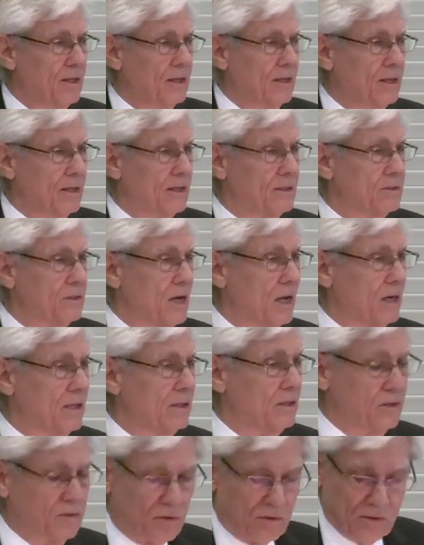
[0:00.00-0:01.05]
is not in
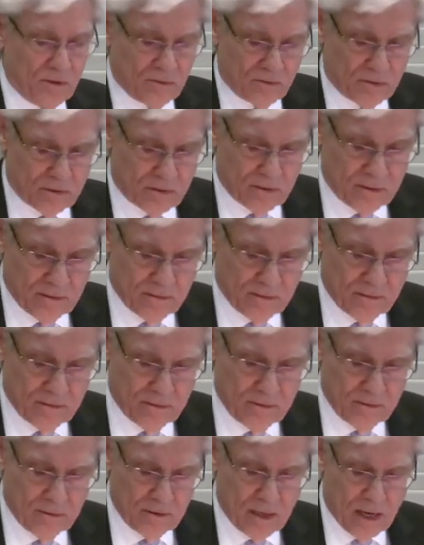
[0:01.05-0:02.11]
the truth.
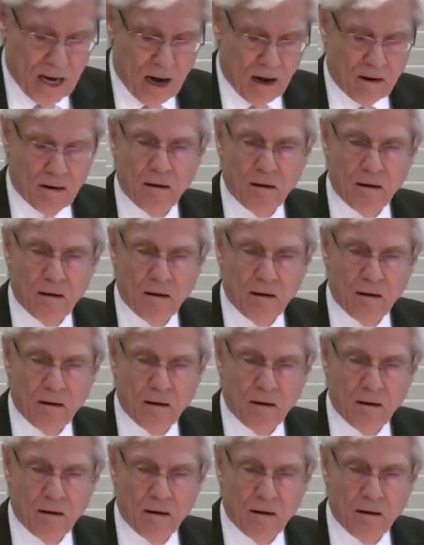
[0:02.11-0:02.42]
Our